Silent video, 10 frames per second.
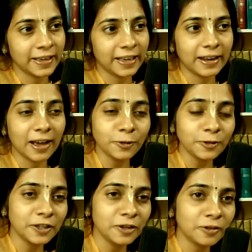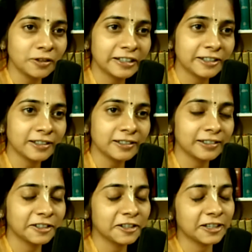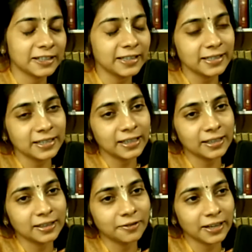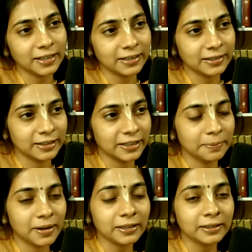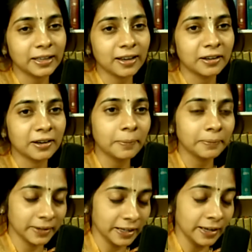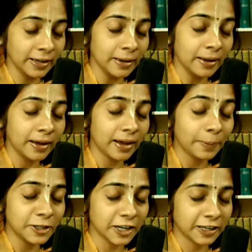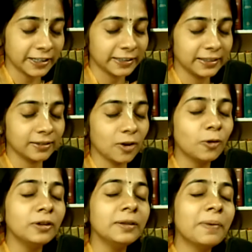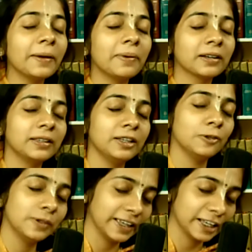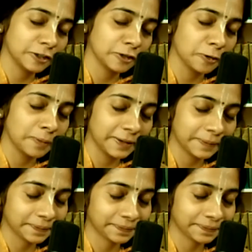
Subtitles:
And how do we know Krishna? Krishna tells in Gita very clearly, Bhaktyanam Abhijanati. Only by bhakti you will get to know me.